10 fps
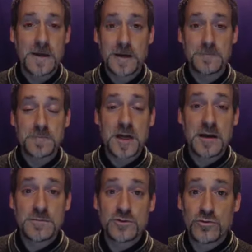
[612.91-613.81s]
um,
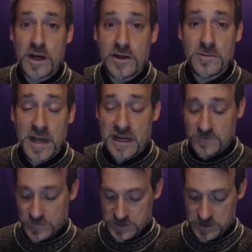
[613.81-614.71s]
comes right on
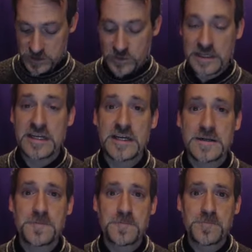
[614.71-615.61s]
back and visits you
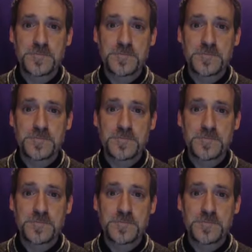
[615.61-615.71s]
again.